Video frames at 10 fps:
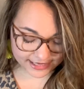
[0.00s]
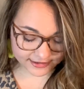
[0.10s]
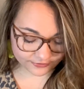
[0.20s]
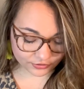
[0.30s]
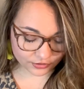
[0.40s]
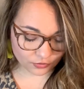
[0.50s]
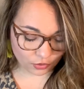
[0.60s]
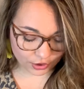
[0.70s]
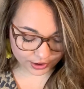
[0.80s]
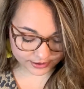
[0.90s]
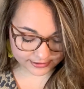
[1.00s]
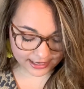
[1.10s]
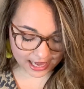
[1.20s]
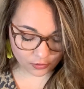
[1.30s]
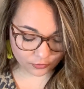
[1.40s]
through the waters,
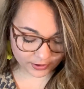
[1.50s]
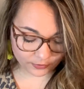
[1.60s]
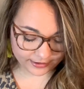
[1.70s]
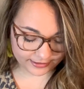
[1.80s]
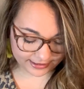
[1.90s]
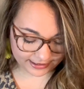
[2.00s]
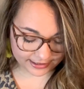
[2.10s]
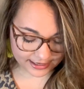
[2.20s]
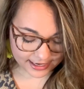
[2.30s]
I will be with thee,